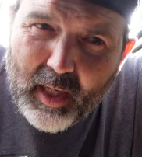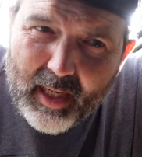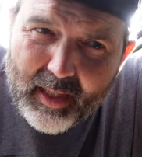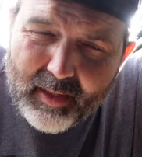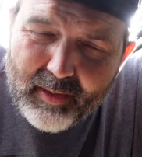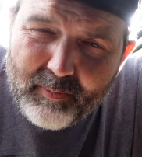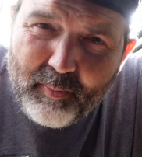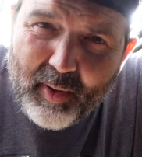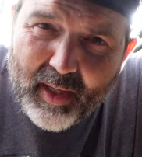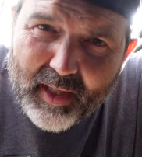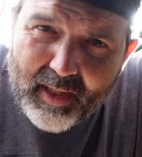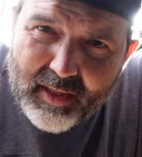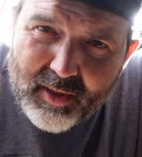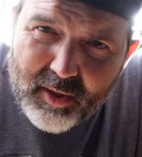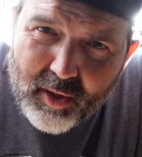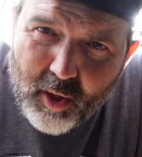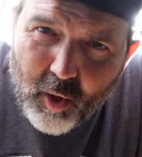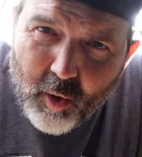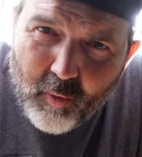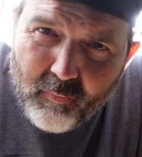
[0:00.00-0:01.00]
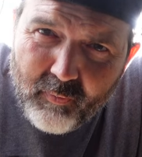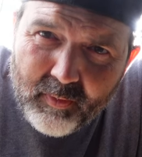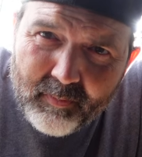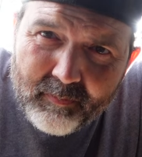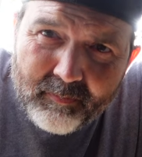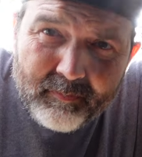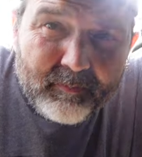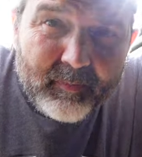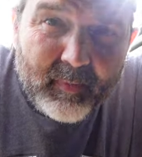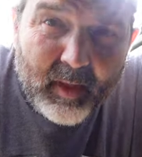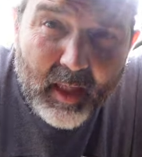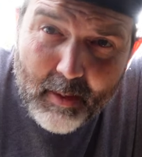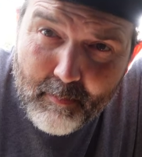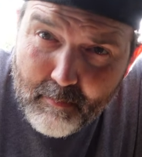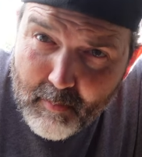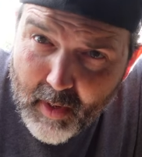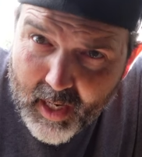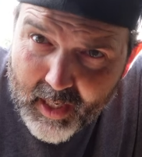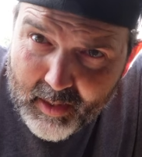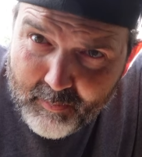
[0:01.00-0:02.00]
at Peggy's Cove, in
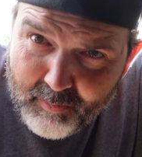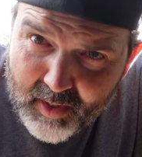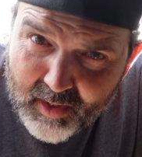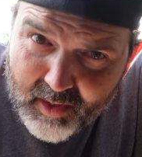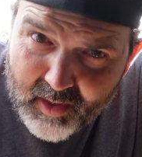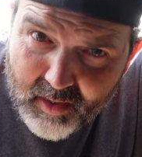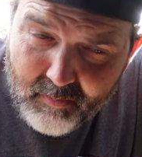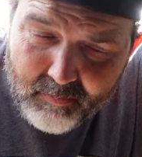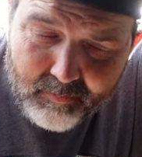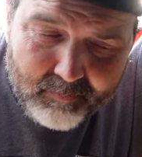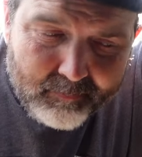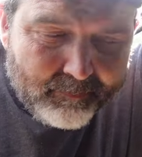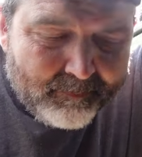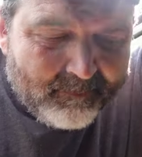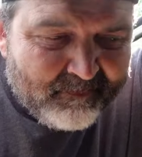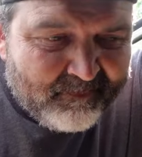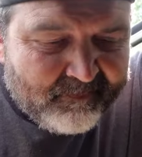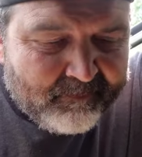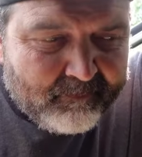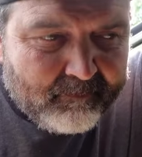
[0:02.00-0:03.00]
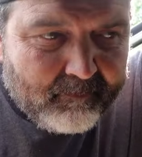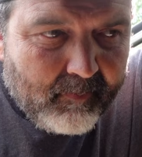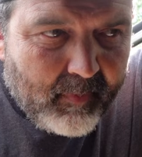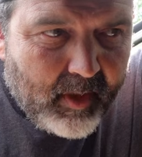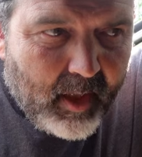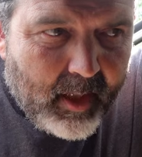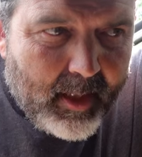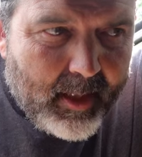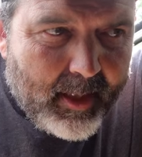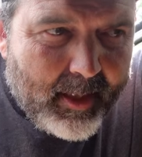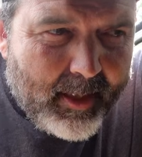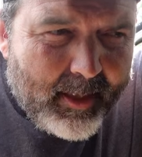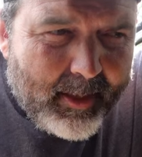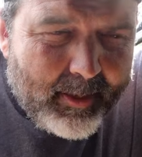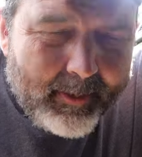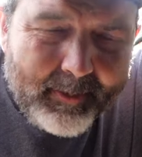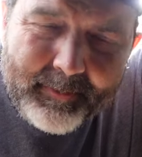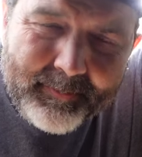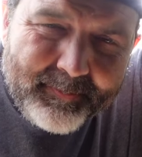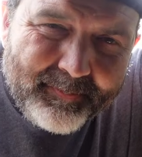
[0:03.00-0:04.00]
my opinion, uh,